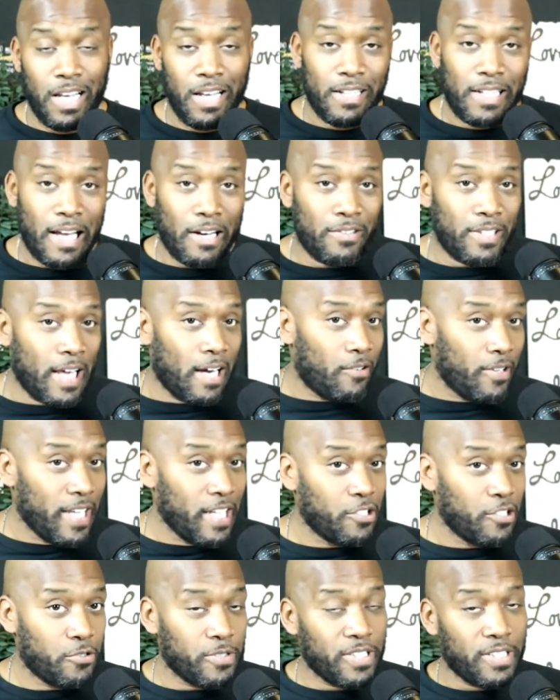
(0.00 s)
Now,
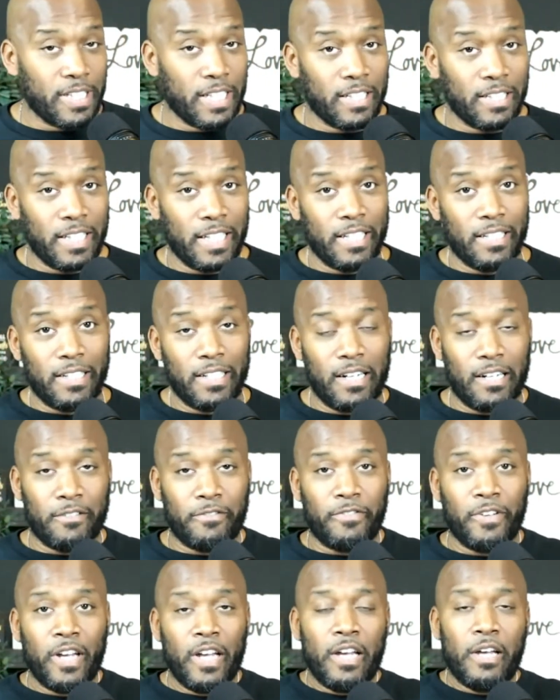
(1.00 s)
interestingly
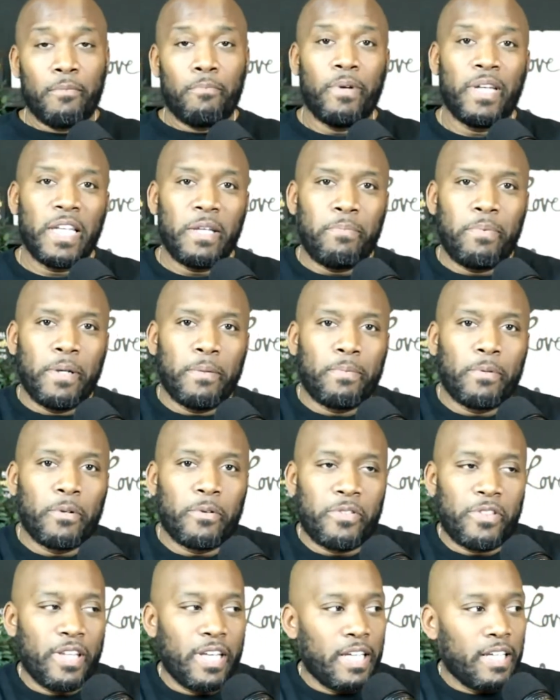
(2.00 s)
enough, many people
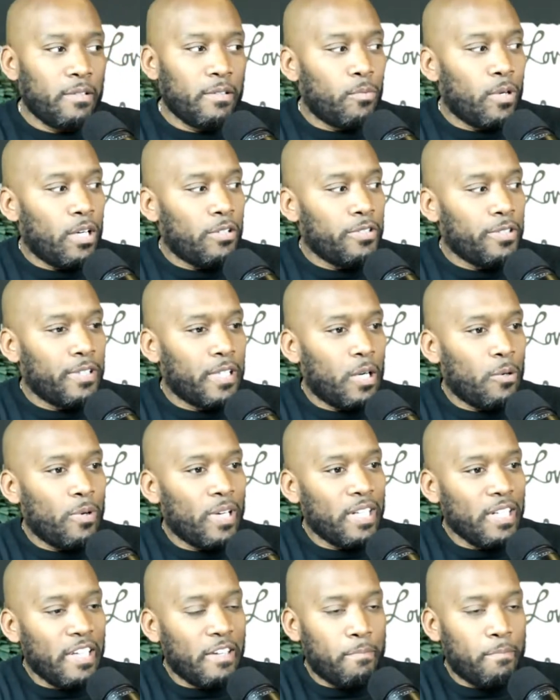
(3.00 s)
think, well, you know what?